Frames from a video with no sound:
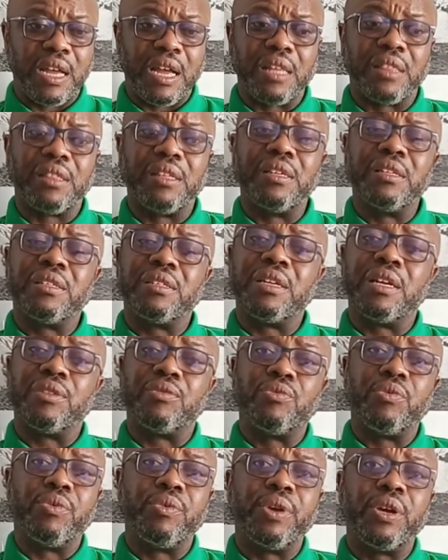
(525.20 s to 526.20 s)
things that
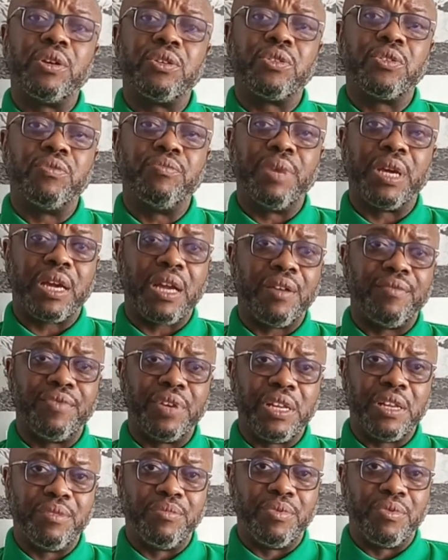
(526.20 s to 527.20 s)
we also make
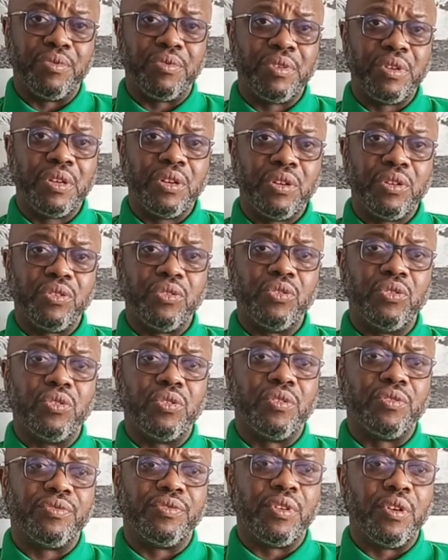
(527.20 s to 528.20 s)
available,
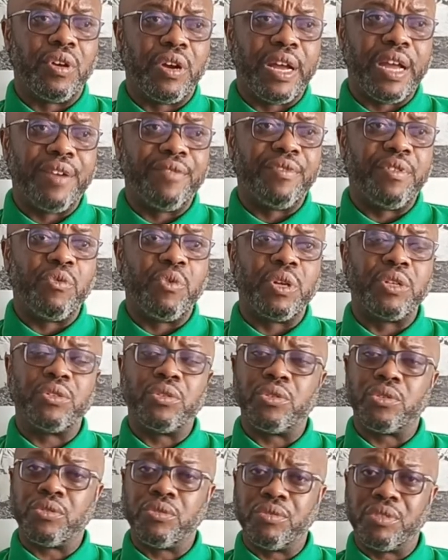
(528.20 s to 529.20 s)
for everyone to
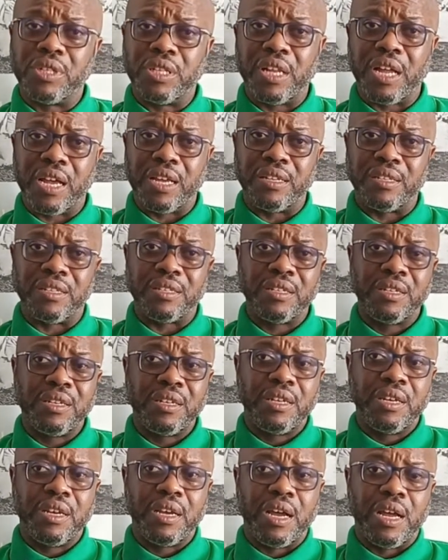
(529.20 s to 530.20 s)
scrutinize.
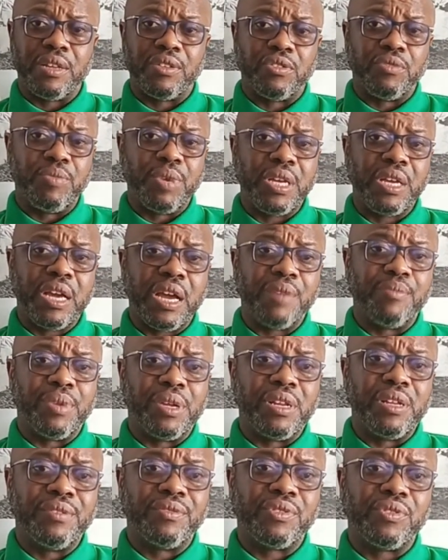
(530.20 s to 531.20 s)
And to me, I
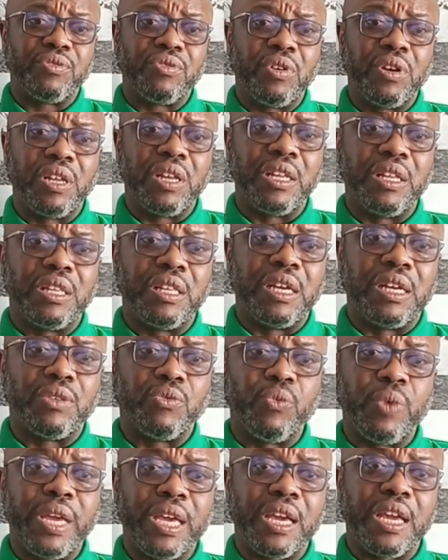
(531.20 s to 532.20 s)
believe strongly that
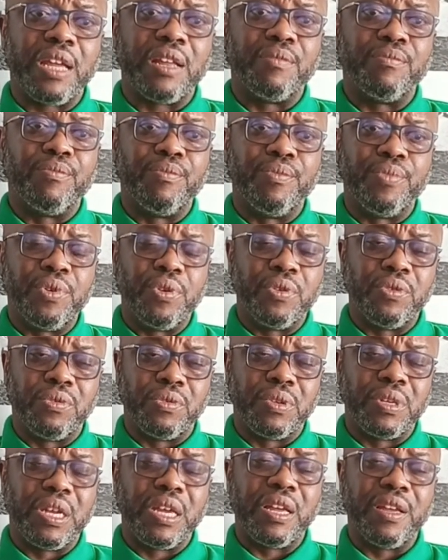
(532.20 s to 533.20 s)
we can build
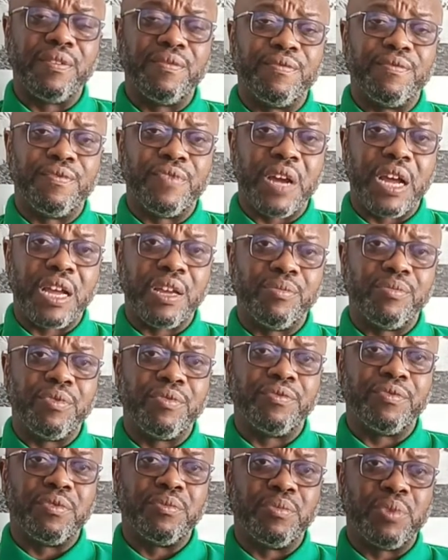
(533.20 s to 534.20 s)
a viable
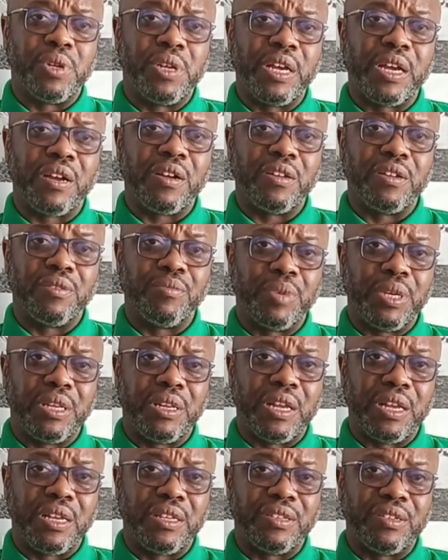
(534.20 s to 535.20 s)
football economy in
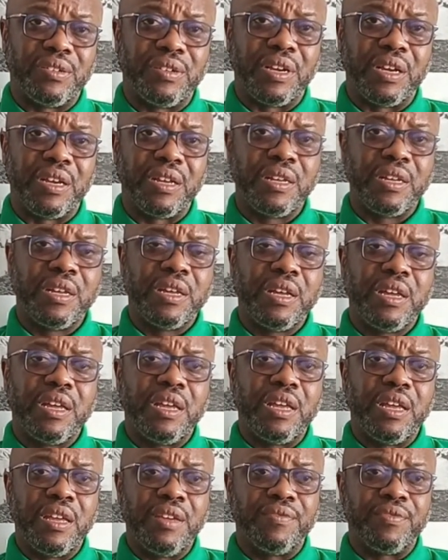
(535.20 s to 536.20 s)
Nigeria
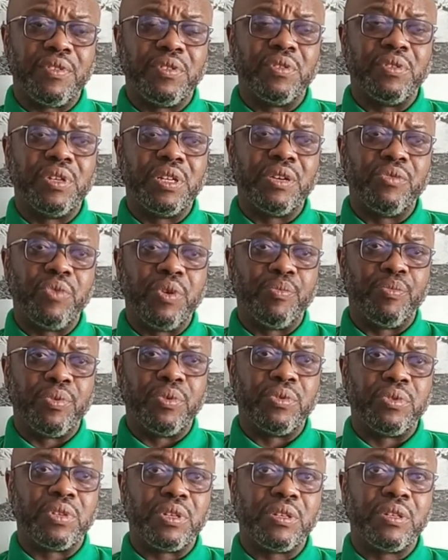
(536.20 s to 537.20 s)
if only we put